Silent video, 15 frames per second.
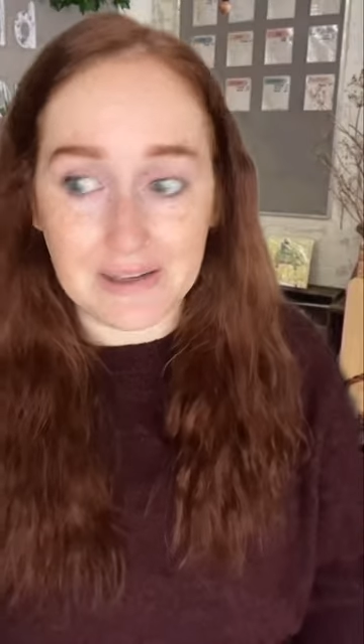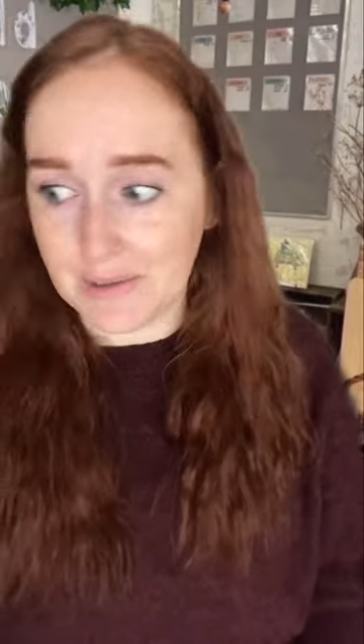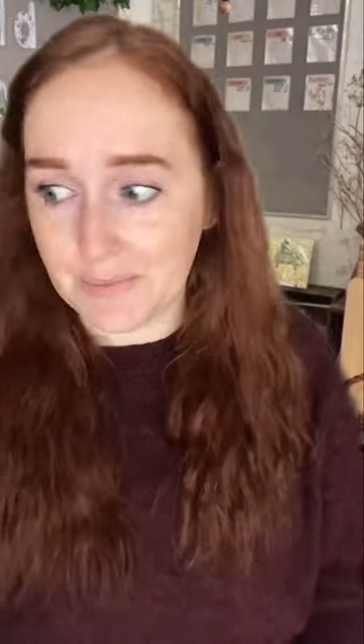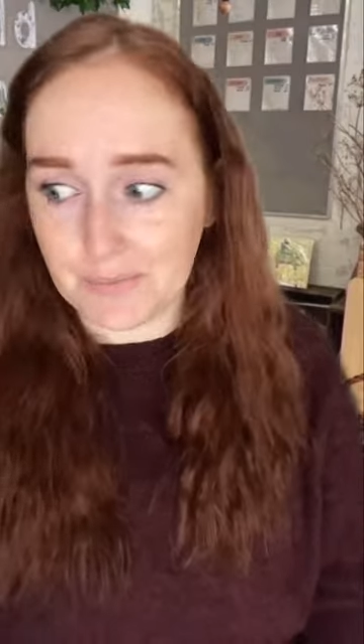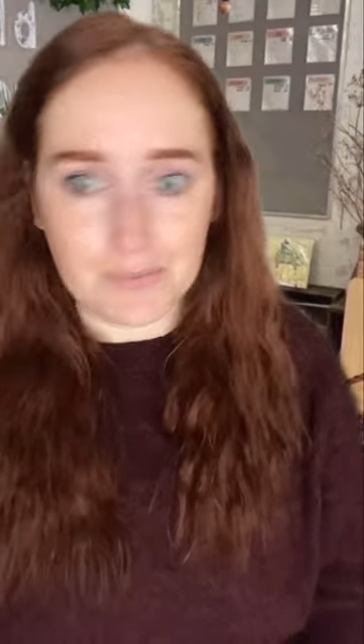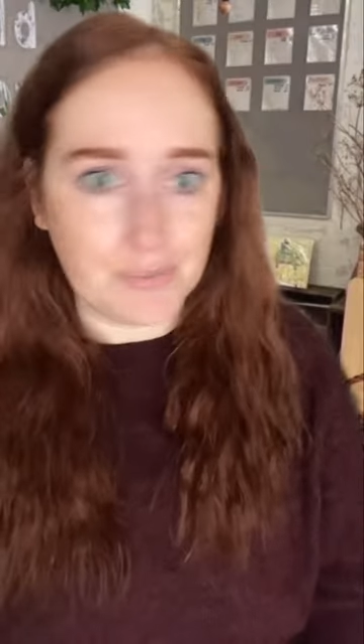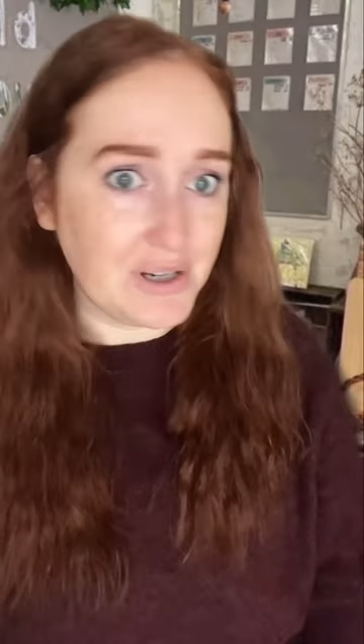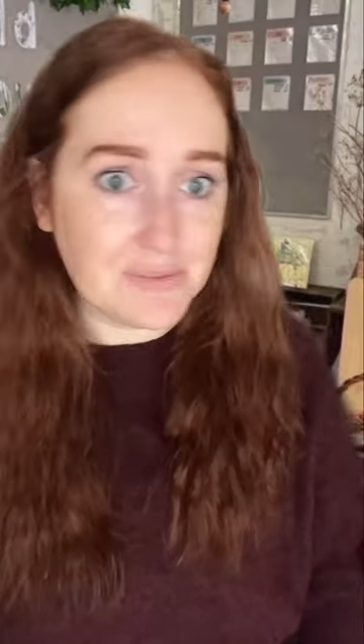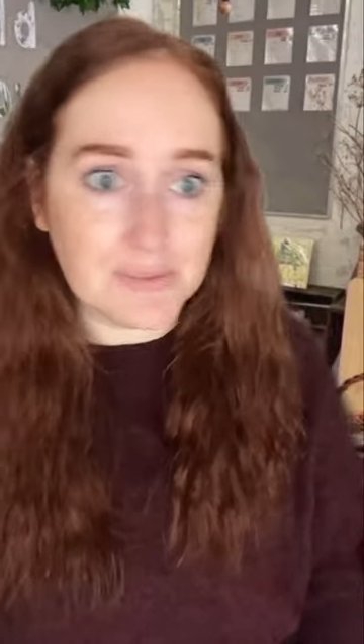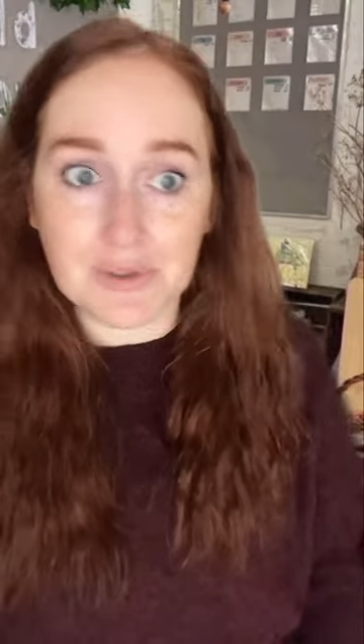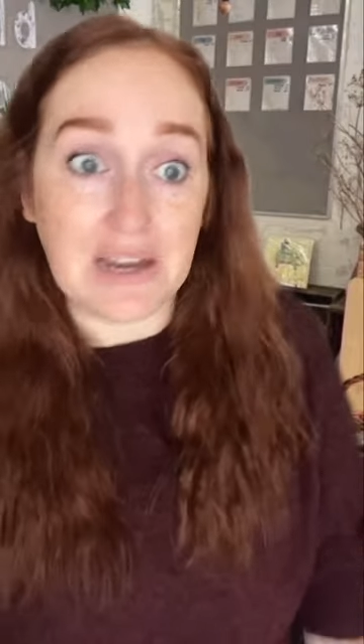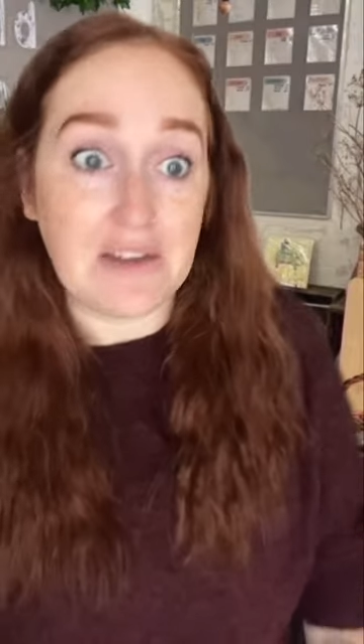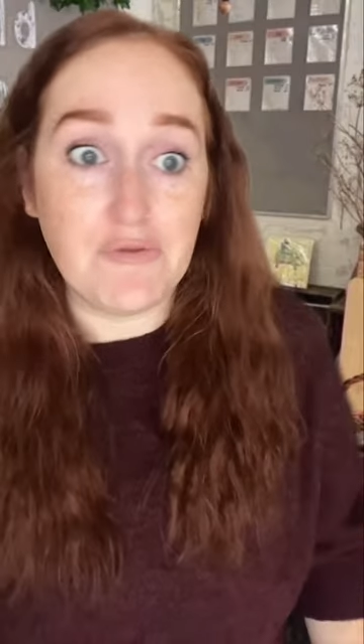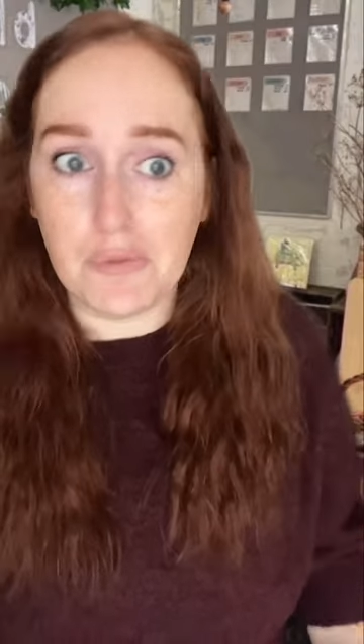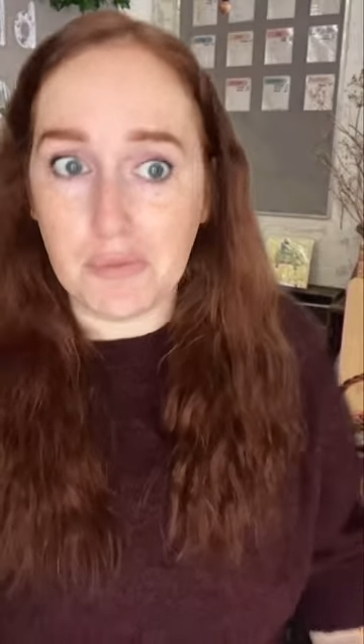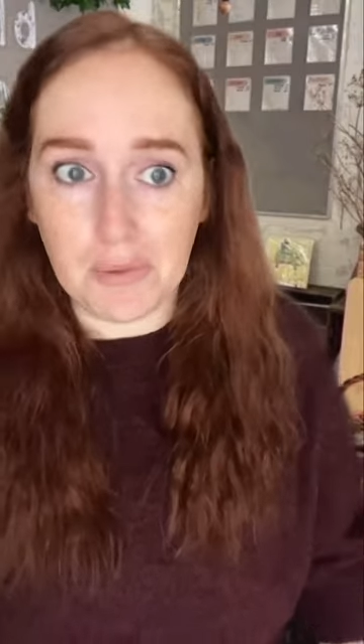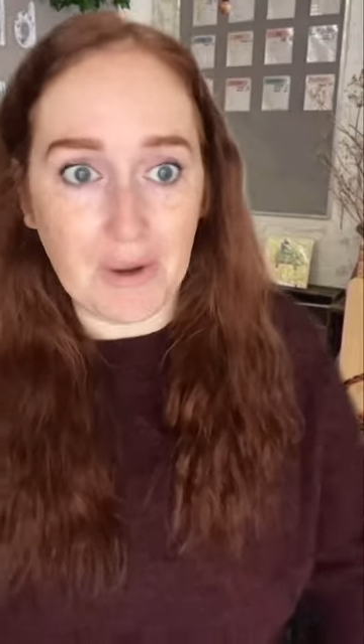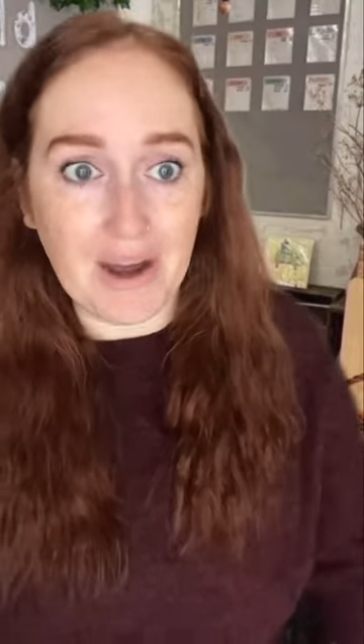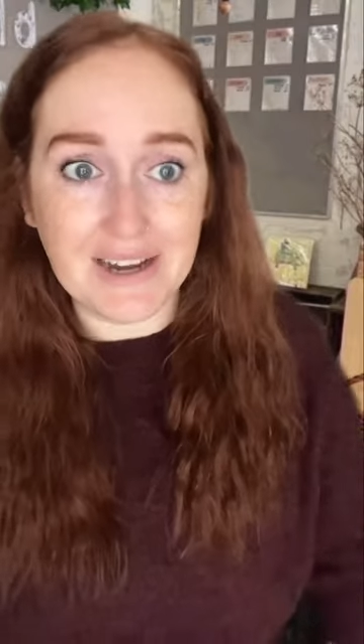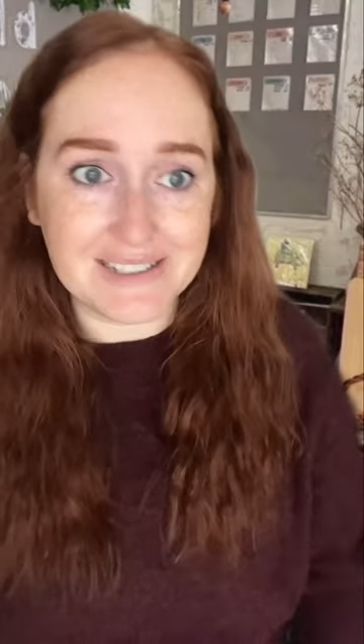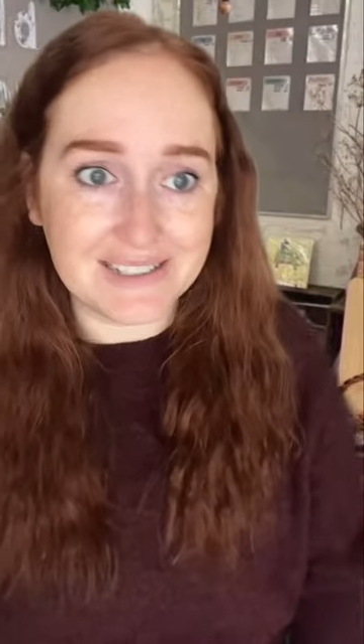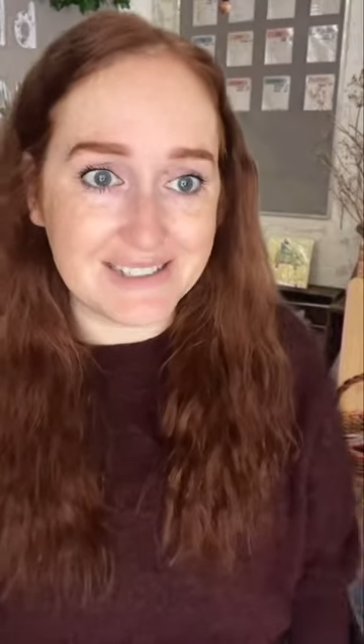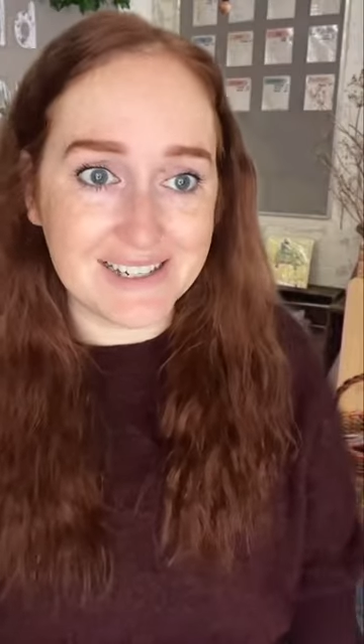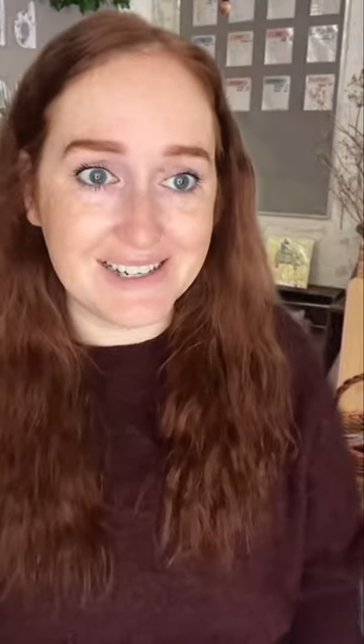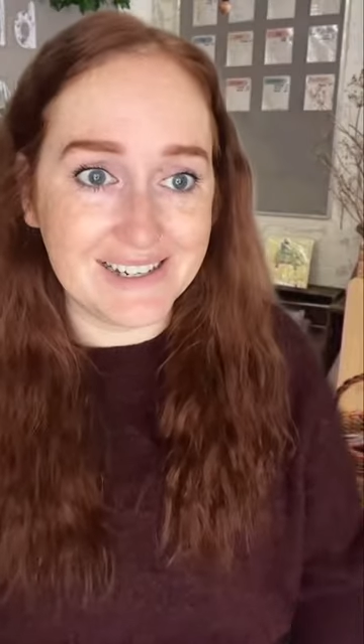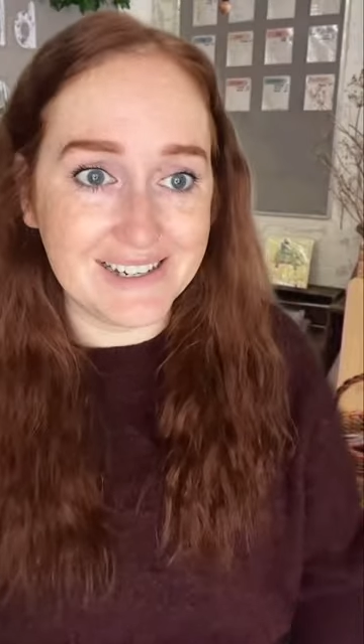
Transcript: like the breast milk came from a breast.